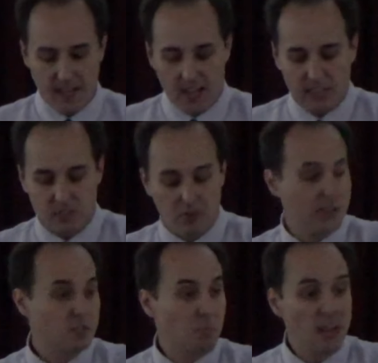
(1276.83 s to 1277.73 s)
And so
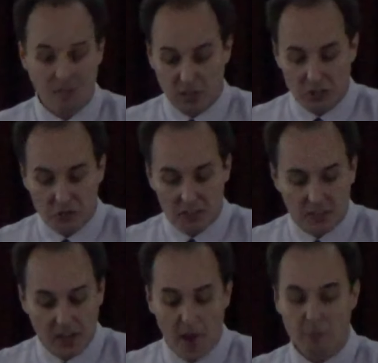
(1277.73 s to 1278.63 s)
this may have included
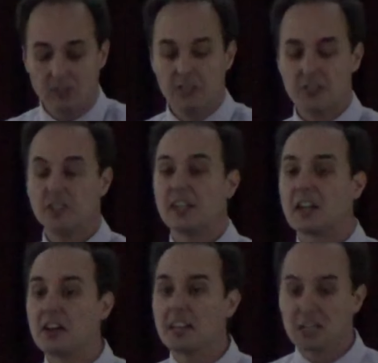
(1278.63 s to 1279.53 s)
the composition and
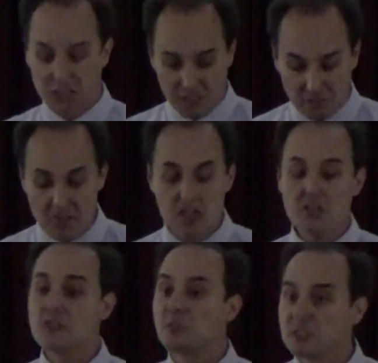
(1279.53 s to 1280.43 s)
collection of
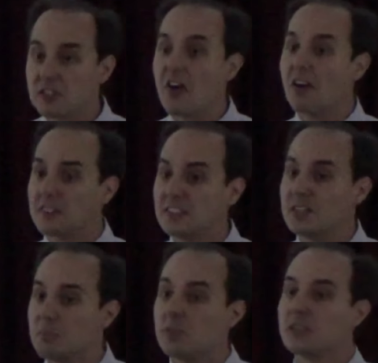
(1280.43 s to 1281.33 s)
additional songs in
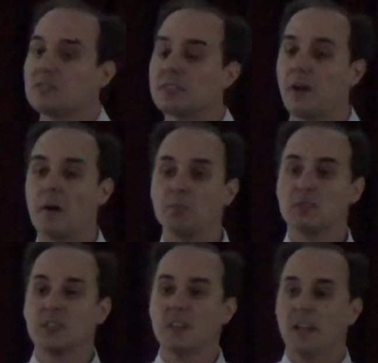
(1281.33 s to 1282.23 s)
the book of
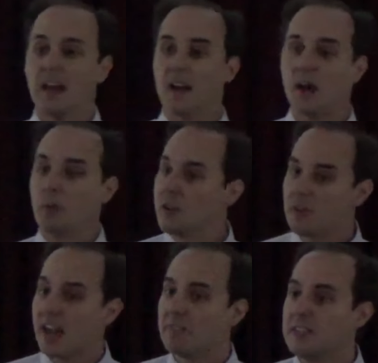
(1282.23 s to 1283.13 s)
Psalms. Uh, we
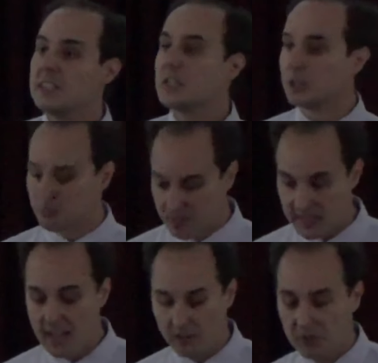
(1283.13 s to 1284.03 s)
don't have the details, but
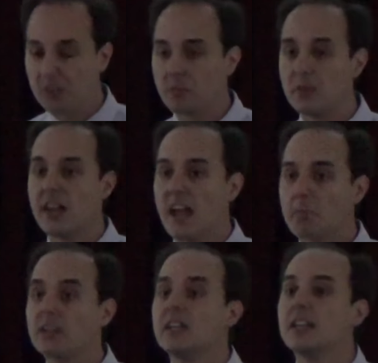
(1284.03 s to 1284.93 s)
that could have been
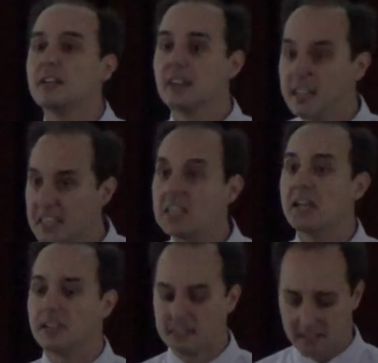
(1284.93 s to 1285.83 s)
happening here
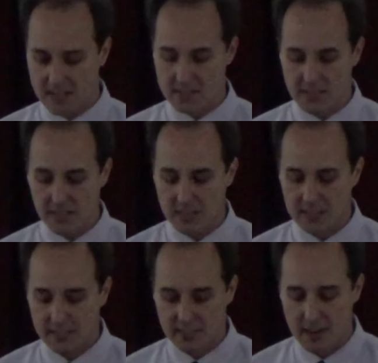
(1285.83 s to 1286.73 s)
again and, and
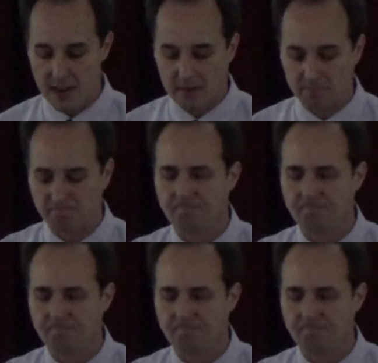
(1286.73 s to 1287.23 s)
this time.